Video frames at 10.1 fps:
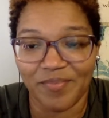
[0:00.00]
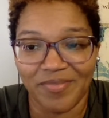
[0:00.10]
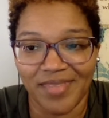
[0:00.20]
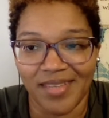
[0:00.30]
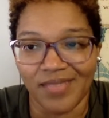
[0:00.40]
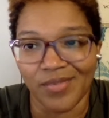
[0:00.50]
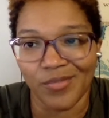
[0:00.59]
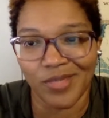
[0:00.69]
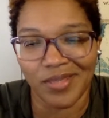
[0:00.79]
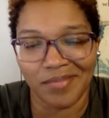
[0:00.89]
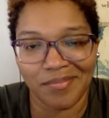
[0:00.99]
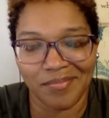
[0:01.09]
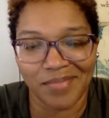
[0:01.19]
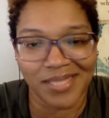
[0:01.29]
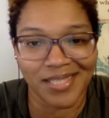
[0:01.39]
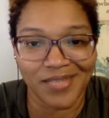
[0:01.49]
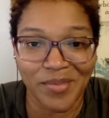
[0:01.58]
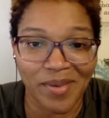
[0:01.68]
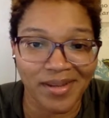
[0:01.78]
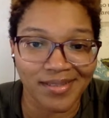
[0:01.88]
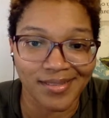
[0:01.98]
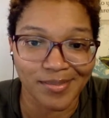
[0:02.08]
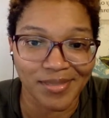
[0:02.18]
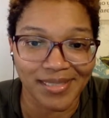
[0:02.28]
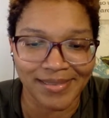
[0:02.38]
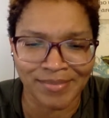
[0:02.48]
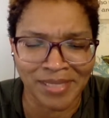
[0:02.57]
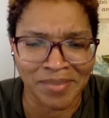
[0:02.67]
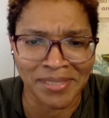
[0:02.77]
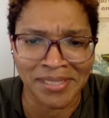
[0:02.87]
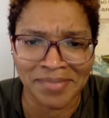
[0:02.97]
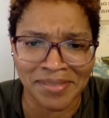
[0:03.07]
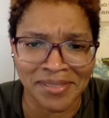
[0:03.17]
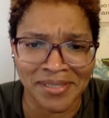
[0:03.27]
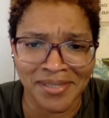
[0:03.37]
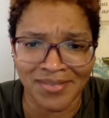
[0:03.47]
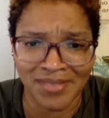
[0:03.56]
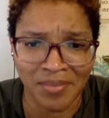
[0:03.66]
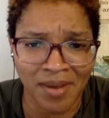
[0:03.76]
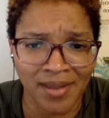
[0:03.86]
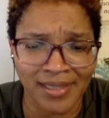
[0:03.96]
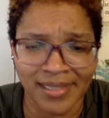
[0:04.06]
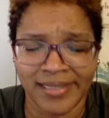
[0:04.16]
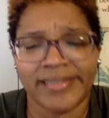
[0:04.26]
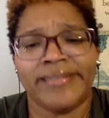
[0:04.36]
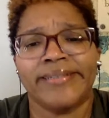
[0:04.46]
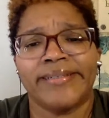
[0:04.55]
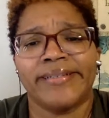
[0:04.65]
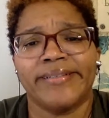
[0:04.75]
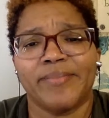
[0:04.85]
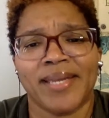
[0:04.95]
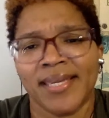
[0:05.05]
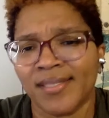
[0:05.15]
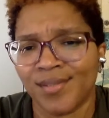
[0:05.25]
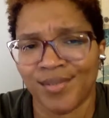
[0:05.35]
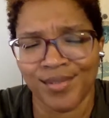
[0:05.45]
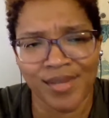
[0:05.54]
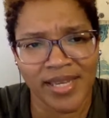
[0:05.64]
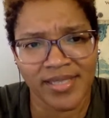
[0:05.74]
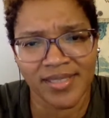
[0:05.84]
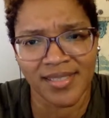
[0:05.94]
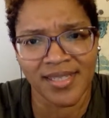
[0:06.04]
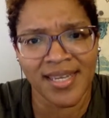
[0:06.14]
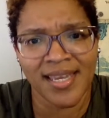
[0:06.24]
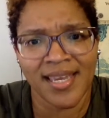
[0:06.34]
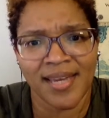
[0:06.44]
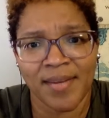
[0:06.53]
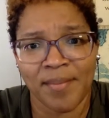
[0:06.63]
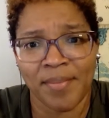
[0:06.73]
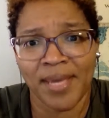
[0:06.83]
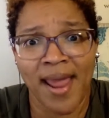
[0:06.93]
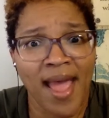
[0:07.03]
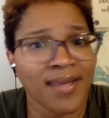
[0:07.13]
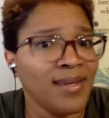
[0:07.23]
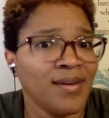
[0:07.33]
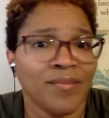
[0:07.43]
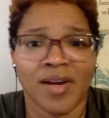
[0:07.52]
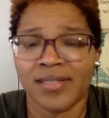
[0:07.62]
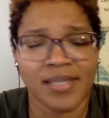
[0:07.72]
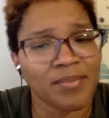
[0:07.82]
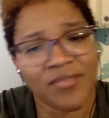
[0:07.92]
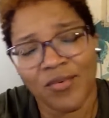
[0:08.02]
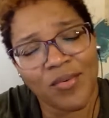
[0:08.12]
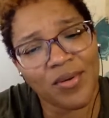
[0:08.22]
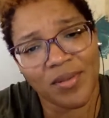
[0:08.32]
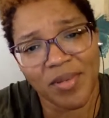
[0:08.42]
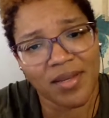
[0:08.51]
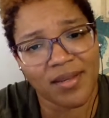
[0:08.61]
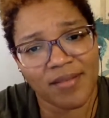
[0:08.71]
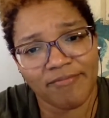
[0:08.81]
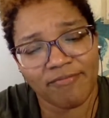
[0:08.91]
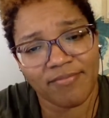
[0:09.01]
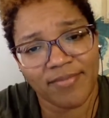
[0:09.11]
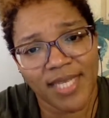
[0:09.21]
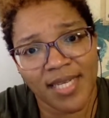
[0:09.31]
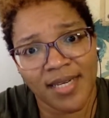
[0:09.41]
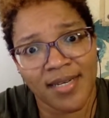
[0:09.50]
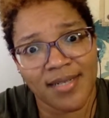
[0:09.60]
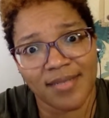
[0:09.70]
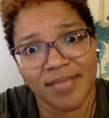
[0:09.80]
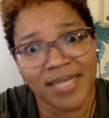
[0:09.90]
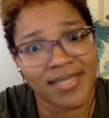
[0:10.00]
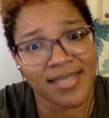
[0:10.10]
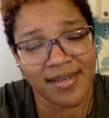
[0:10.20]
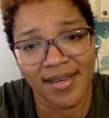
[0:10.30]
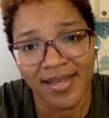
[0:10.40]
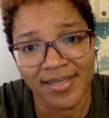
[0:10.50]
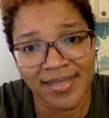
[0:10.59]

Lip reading: Even with myself and my husband, like my husband loves The Walking Dead. My kids do too, actually. But I can't watch that before going to bed. I just cannot.